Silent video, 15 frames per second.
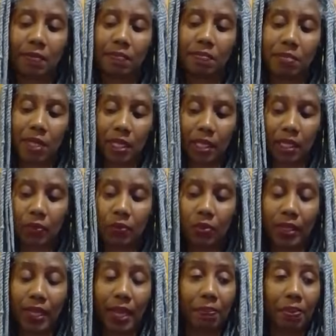Me,
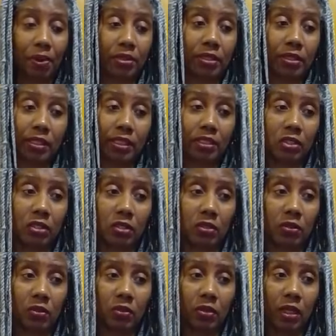what I personally
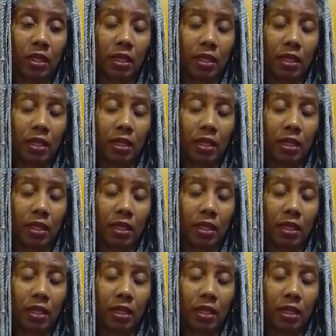do,